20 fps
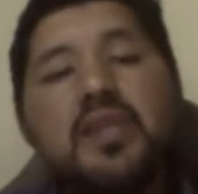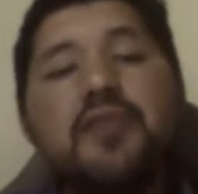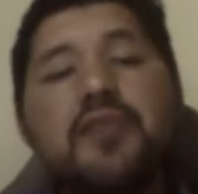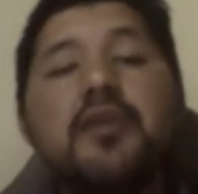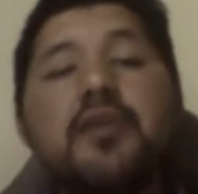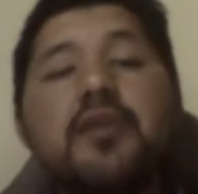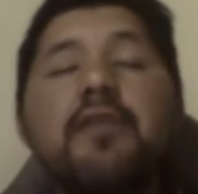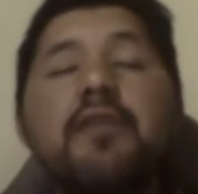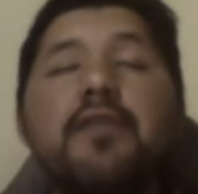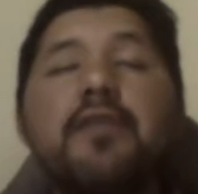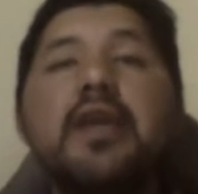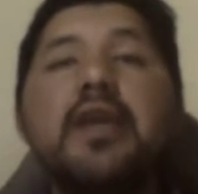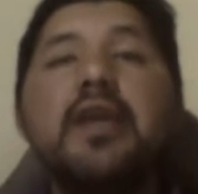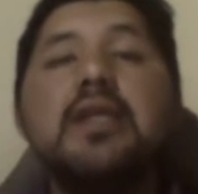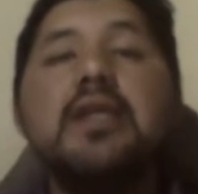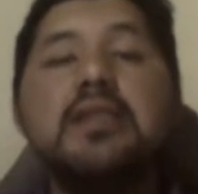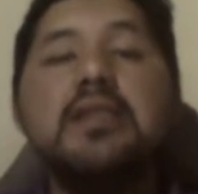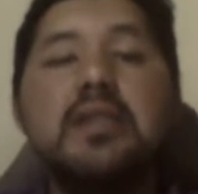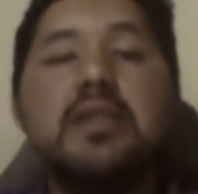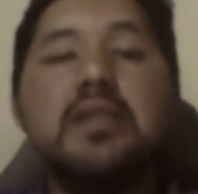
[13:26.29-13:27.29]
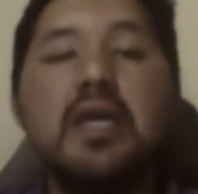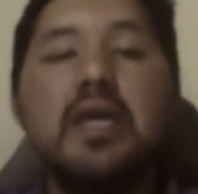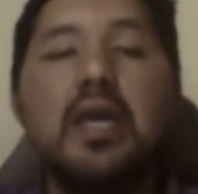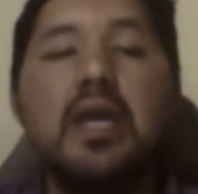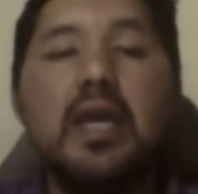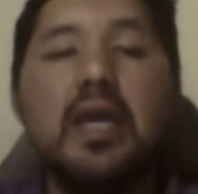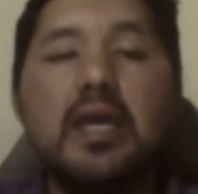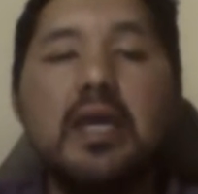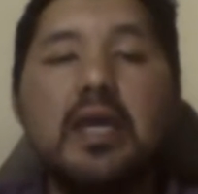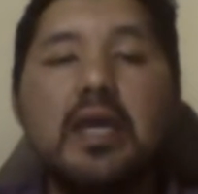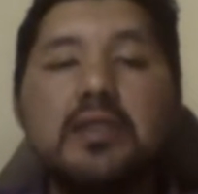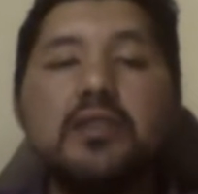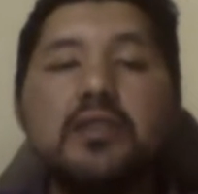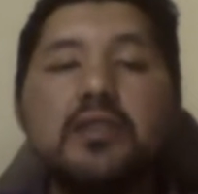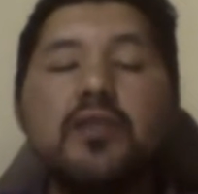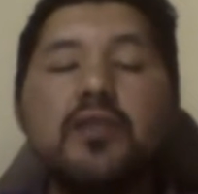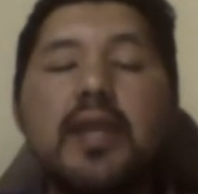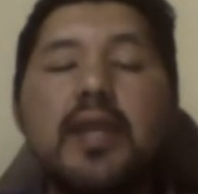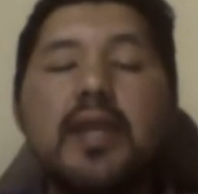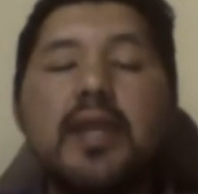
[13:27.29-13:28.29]
And reference
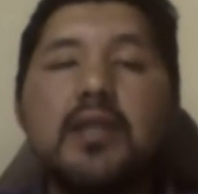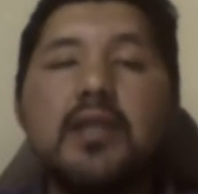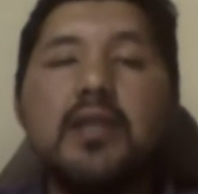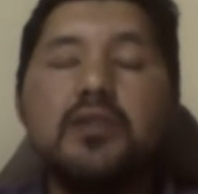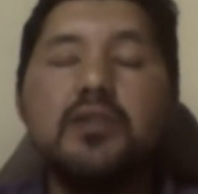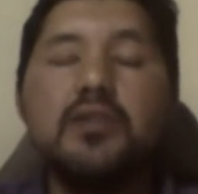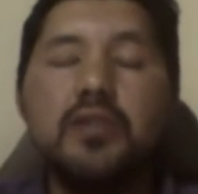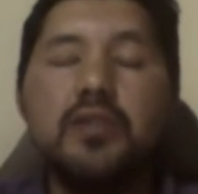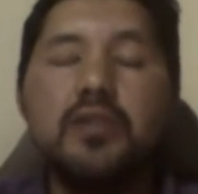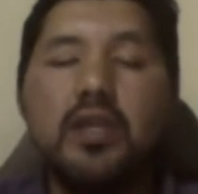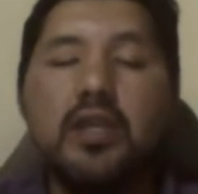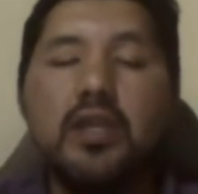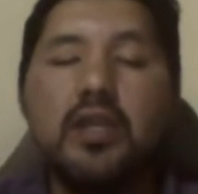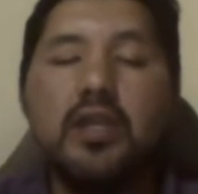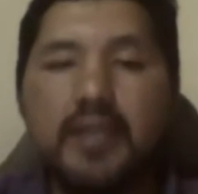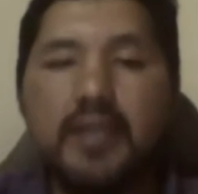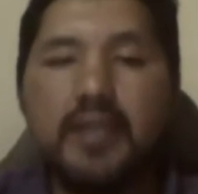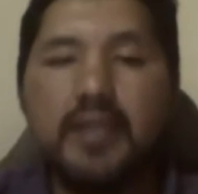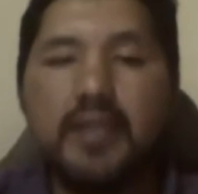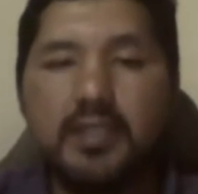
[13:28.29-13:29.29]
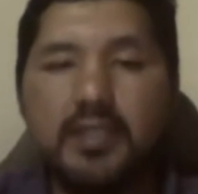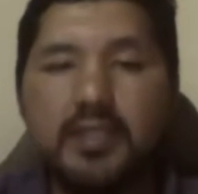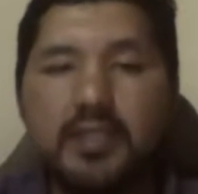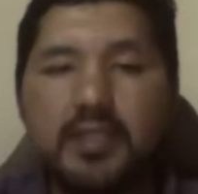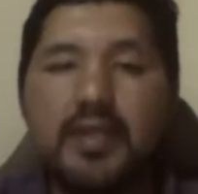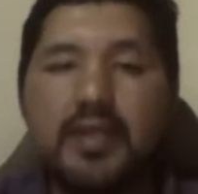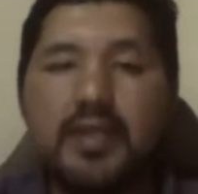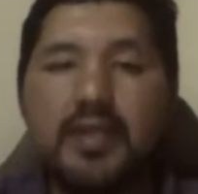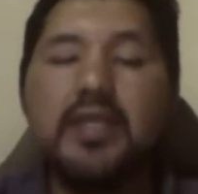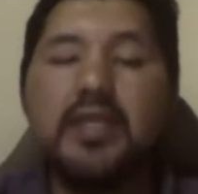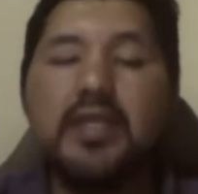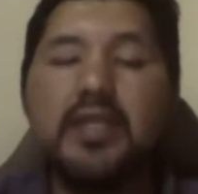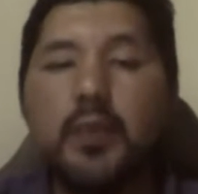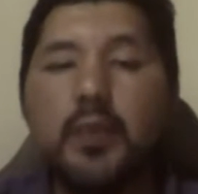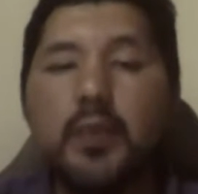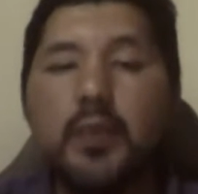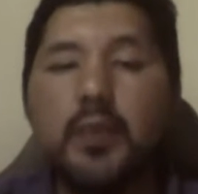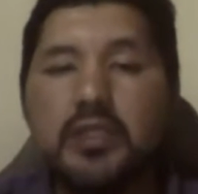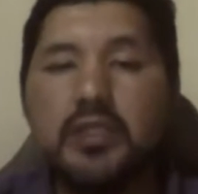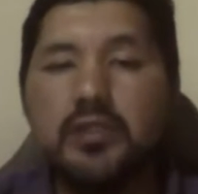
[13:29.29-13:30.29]
is related to the notation and
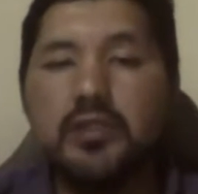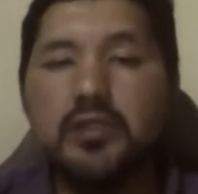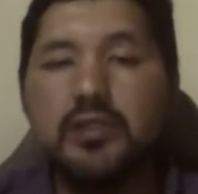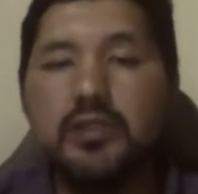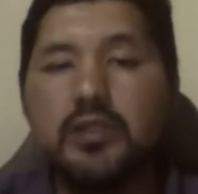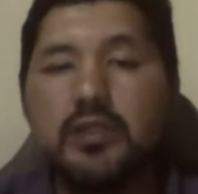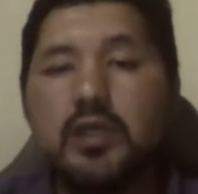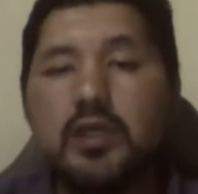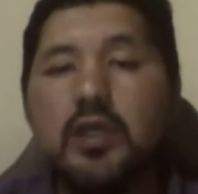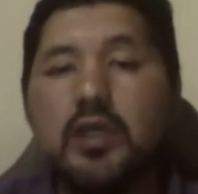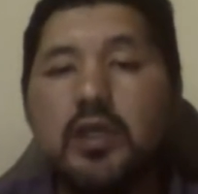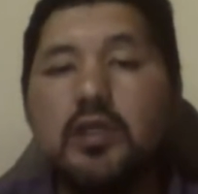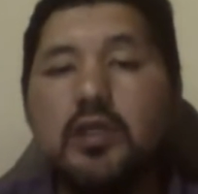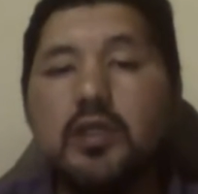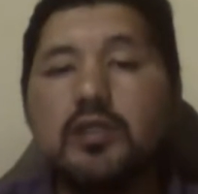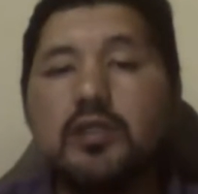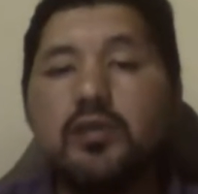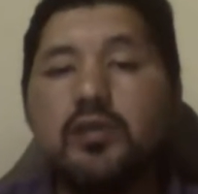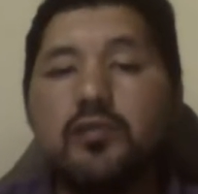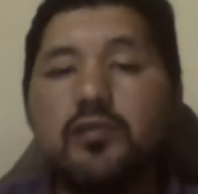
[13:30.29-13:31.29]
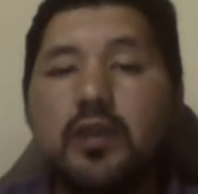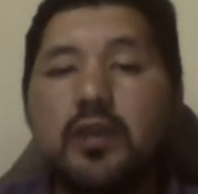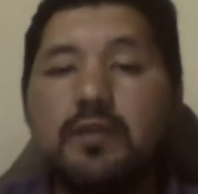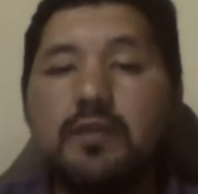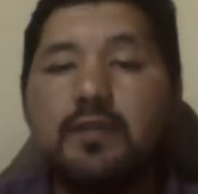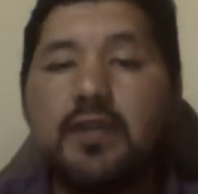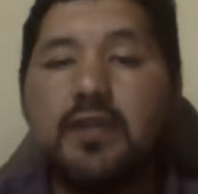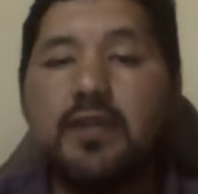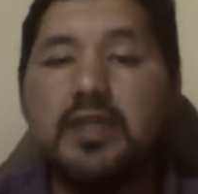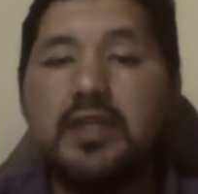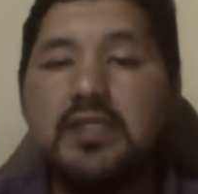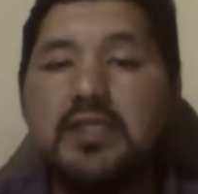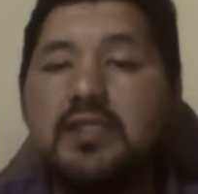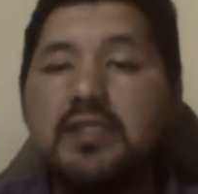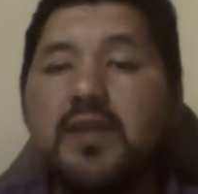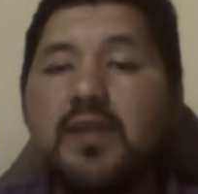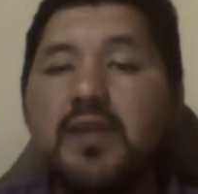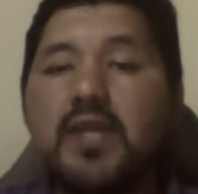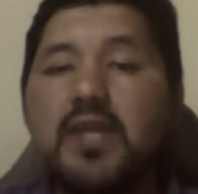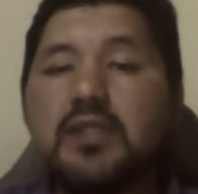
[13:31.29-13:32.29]
expressions. So reference
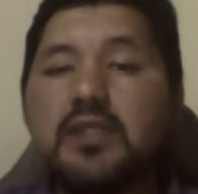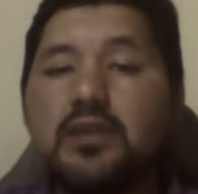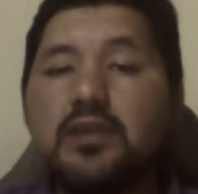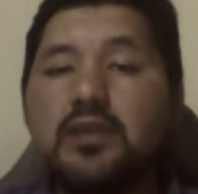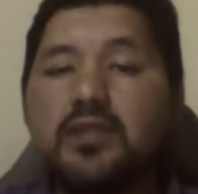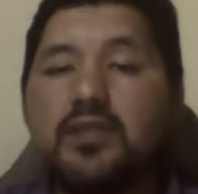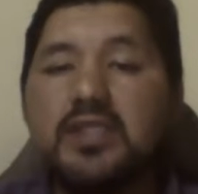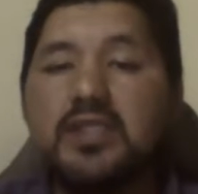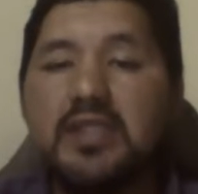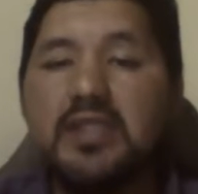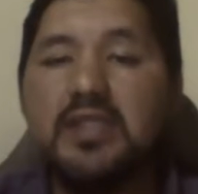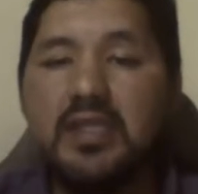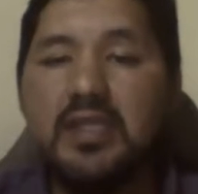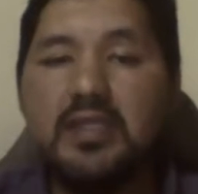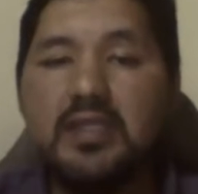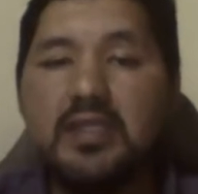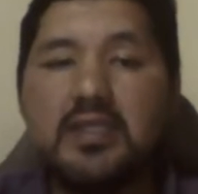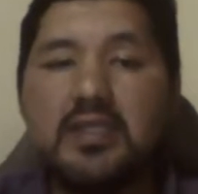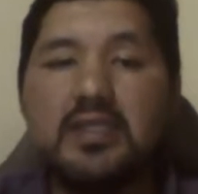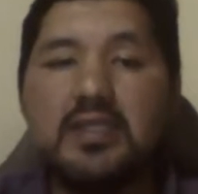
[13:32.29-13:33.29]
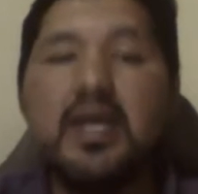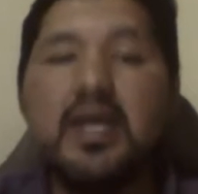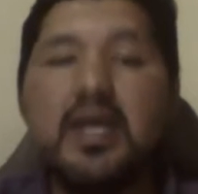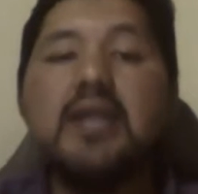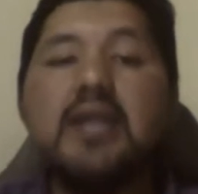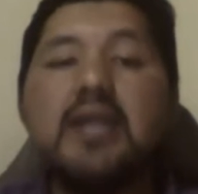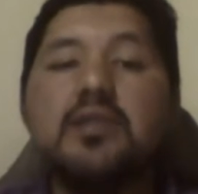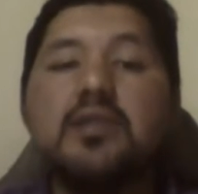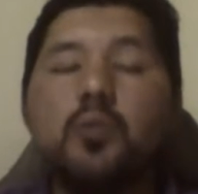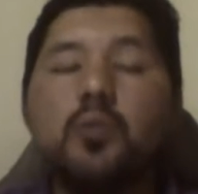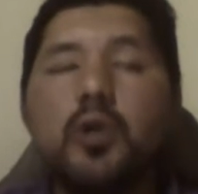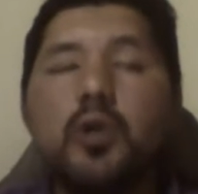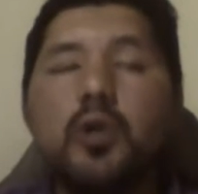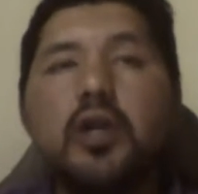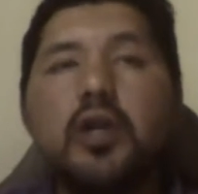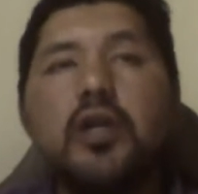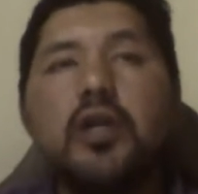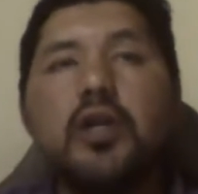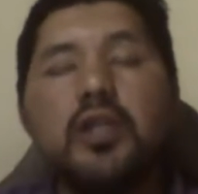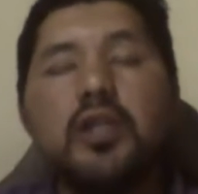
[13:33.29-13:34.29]
is based on the sentence as the
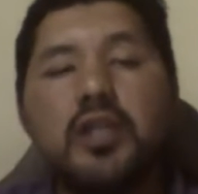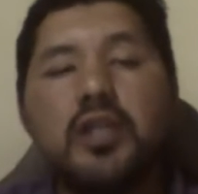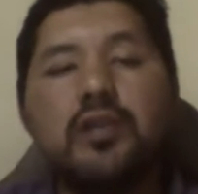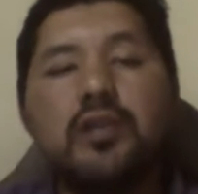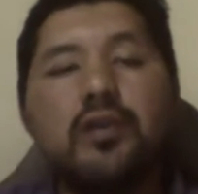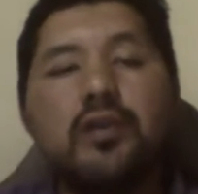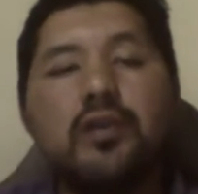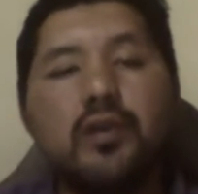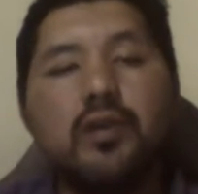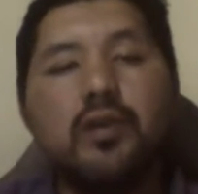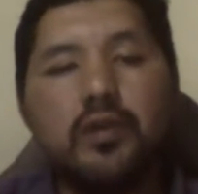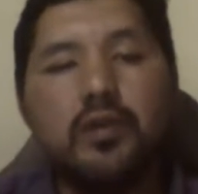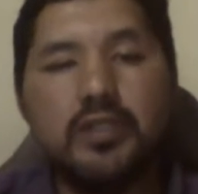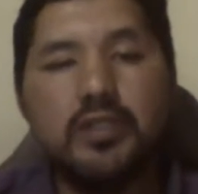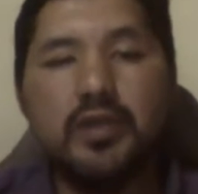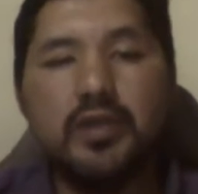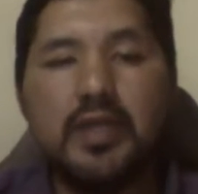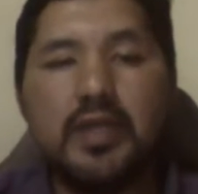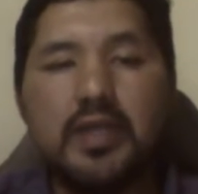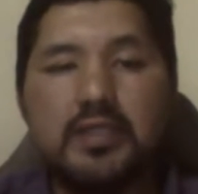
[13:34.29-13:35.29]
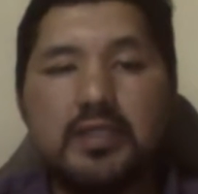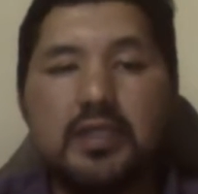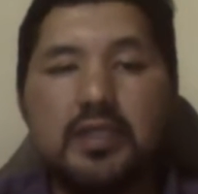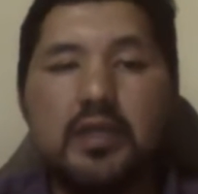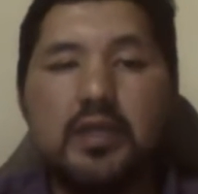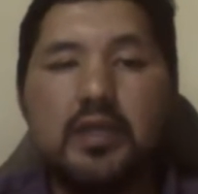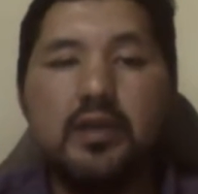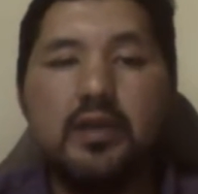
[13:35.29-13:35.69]
word need utterance.